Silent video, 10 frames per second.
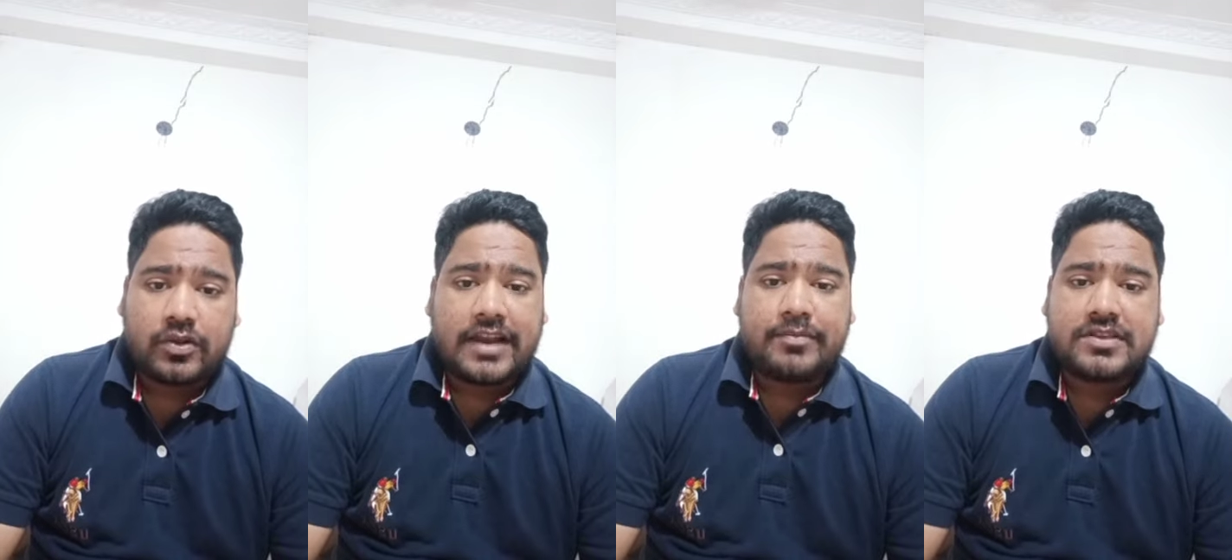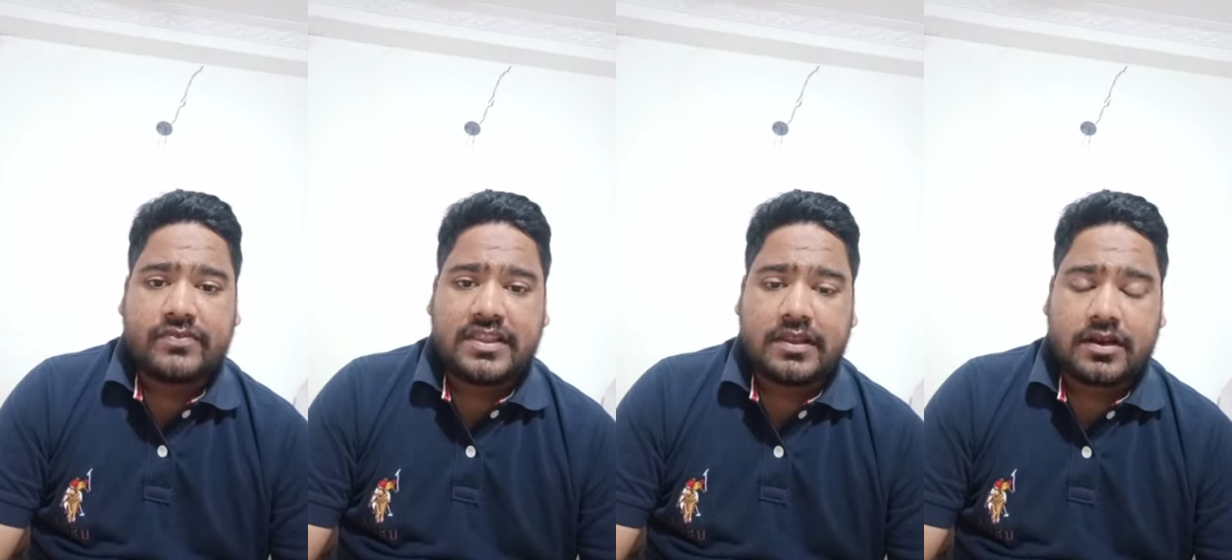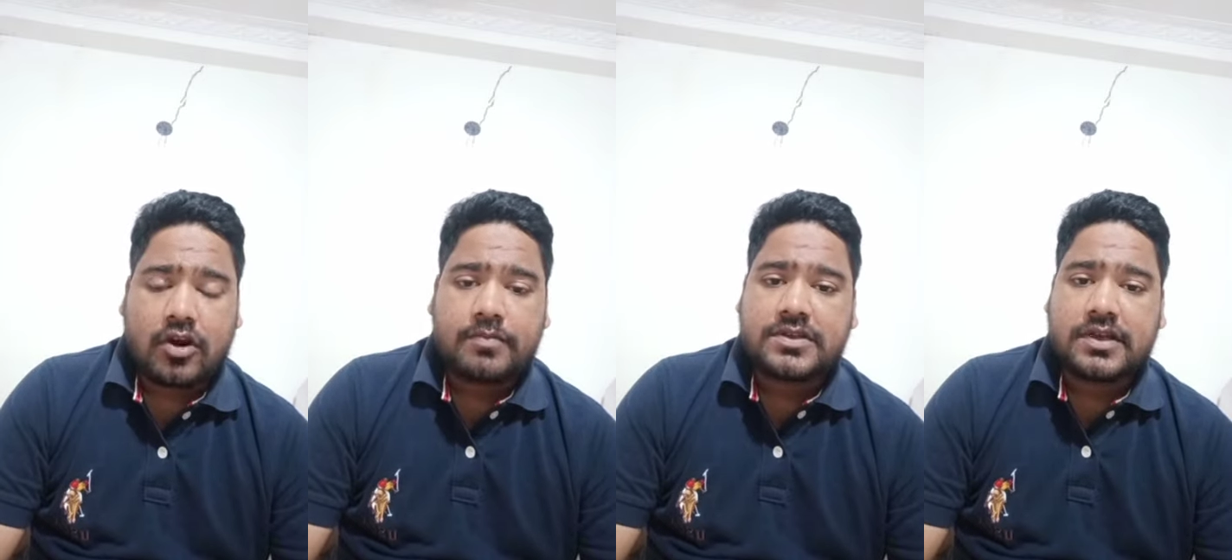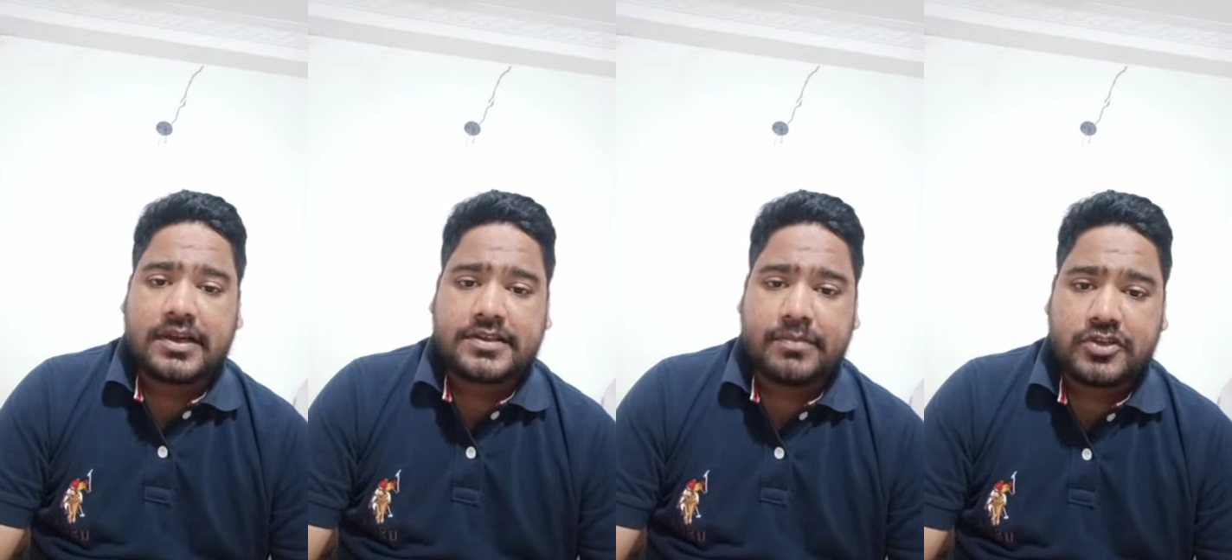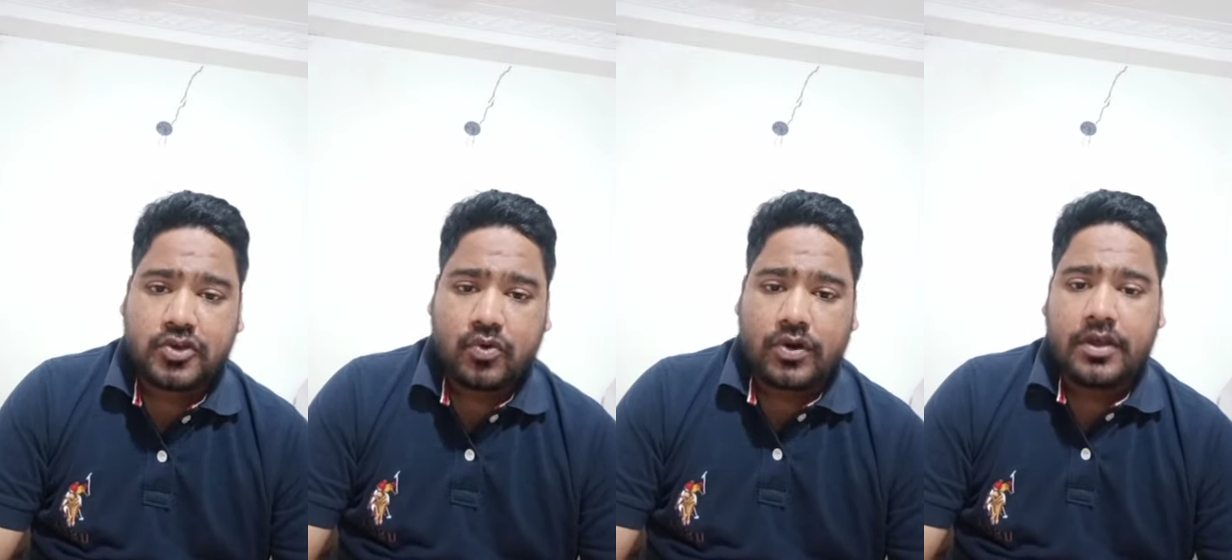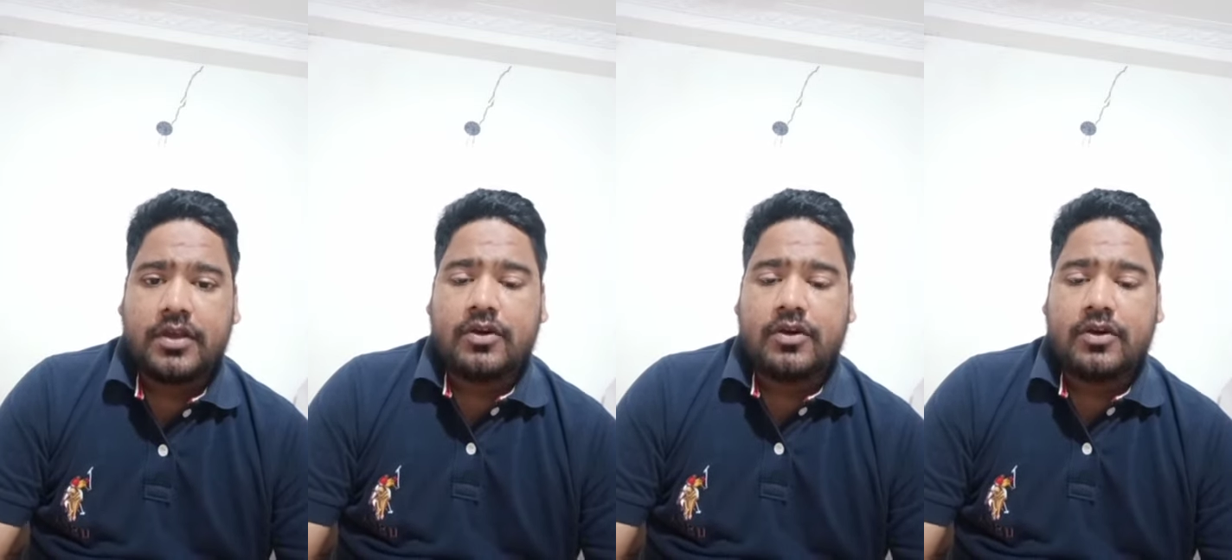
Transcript: that means when their crops gets matured,